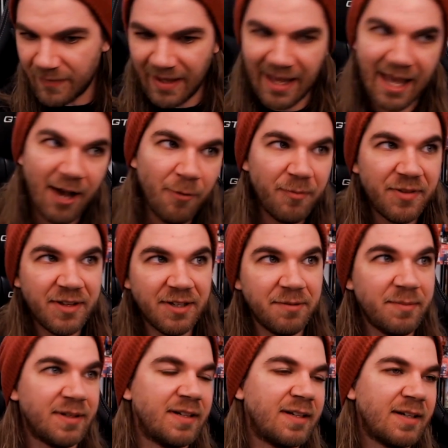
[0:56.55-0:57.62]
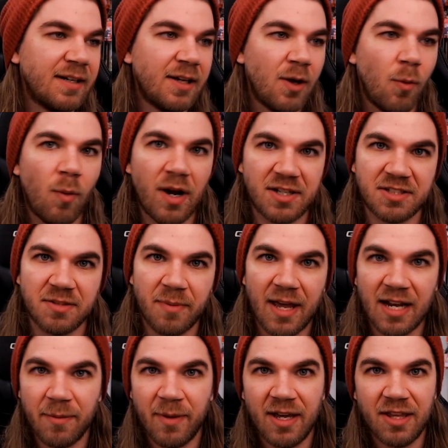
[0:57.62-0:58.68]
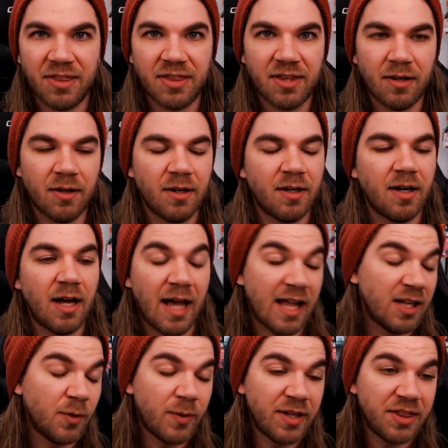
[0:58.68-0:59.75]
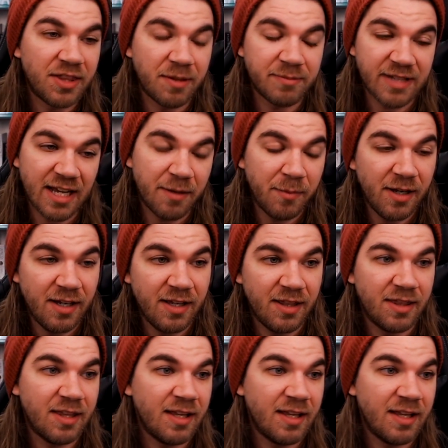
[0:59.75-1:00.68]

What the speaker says: help them and watch some anime, Halloween themed anime,